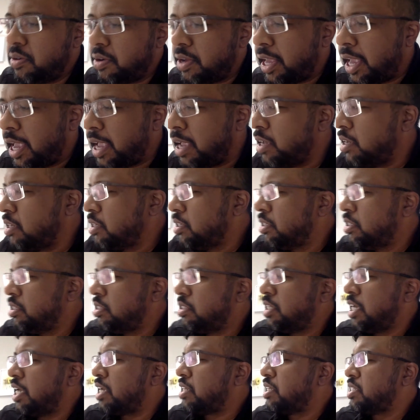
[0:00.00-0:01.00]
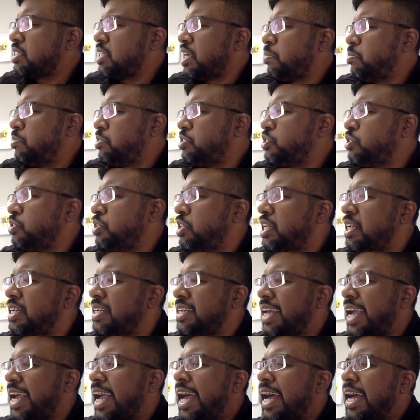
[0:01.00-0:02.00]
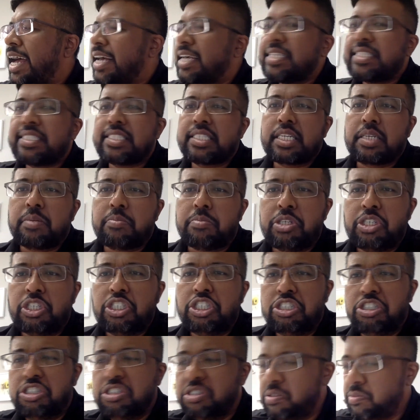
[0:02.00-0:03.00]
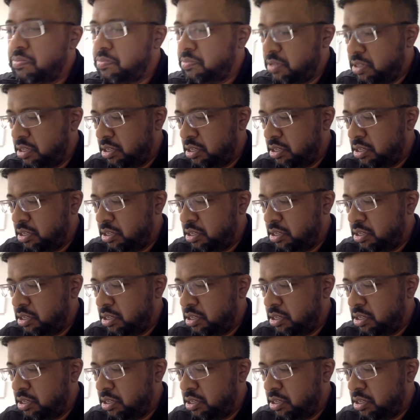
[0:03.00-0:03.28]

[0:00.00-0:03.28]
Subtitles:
Okay, take this opportunity and ask me.